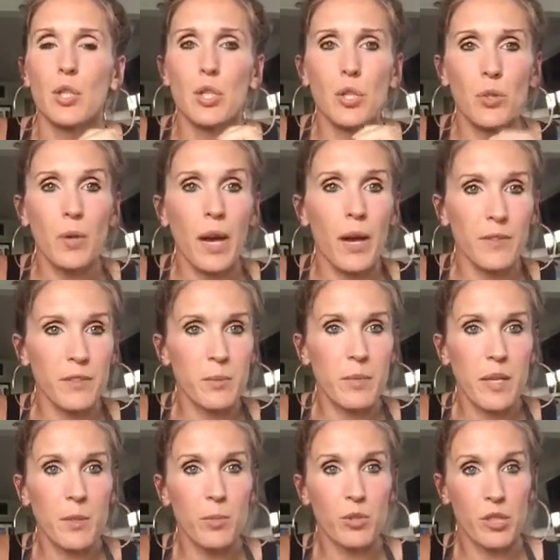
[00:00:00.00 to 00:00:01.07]
You have to
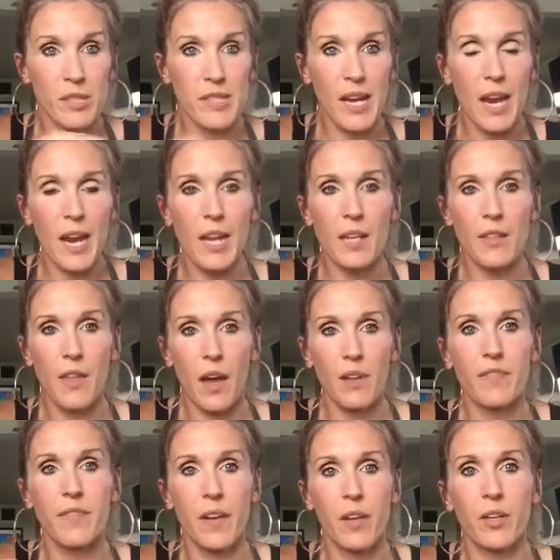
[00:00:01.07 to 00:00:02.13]
be able to take
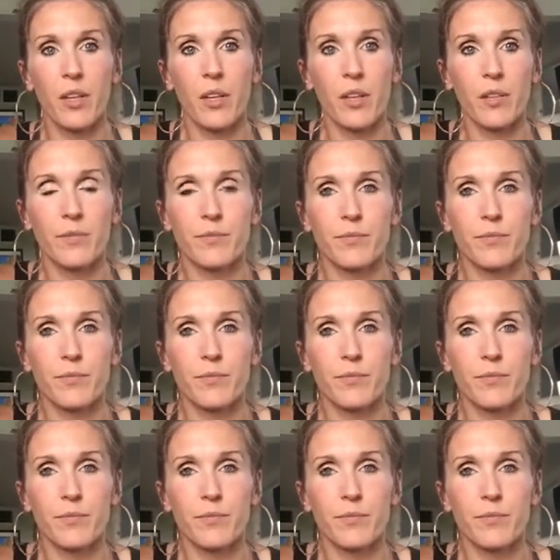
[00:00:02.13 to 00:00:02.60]
that failure.